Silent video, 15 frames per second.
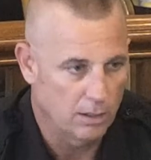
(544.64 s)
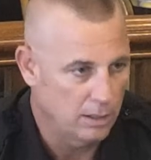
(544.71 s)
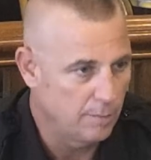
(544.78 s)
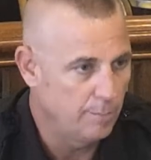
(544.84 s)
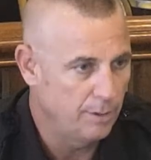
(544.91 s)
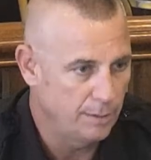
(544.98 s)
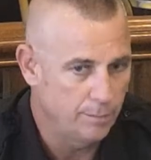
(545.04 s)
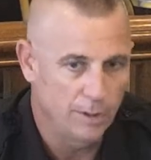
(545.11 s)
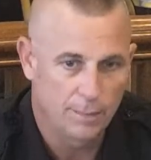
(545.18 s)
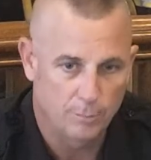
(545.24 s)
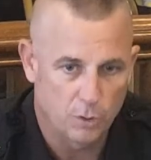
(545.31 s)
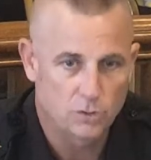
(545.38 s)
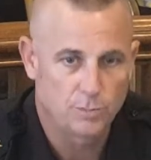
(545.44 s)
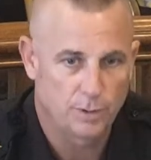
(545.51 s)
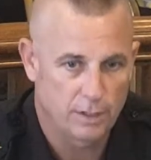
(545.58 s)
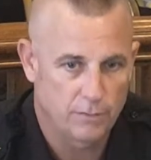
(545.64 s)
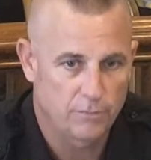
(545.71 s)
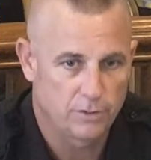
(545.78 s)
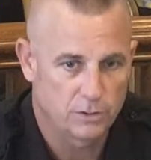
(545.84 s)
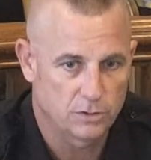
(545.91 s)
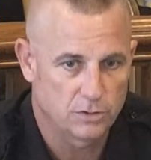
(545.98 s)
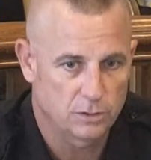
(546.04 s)
going to be most
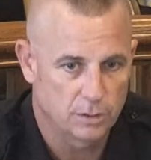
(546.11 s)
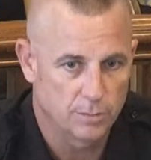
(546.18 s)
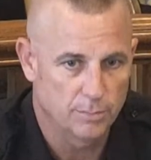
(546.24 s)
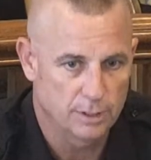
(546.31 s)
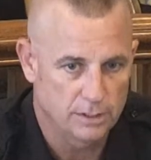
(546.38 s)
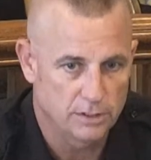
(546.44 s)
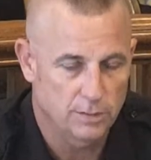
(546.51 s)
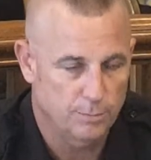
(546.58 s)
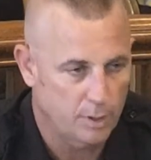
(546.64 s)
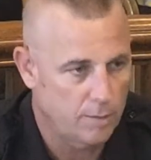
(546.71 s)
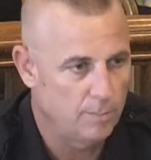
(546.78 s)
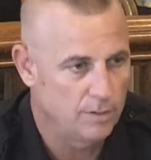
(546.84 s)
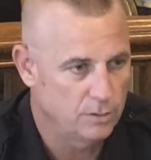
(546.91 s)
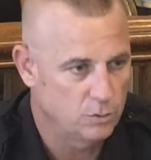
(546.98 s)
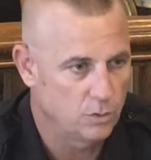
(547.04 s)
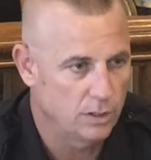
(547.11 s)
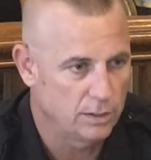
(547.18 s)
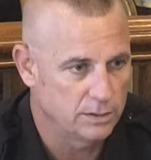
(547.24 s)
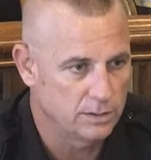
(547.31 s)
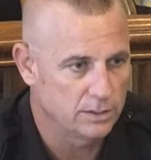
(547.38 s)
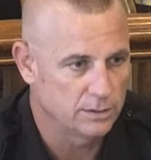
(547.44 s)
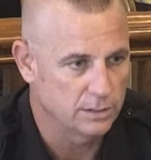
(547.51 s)
beneficial to the police department as well
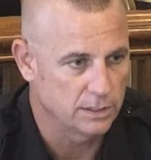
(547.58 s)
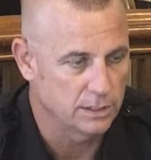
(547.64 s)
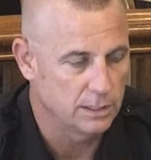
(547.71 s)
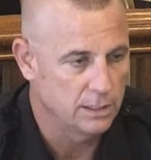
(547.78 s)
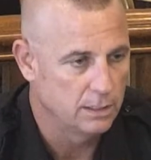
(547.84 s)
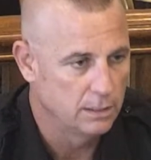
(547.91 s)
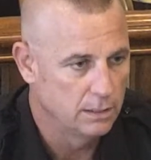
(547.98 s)
as the city.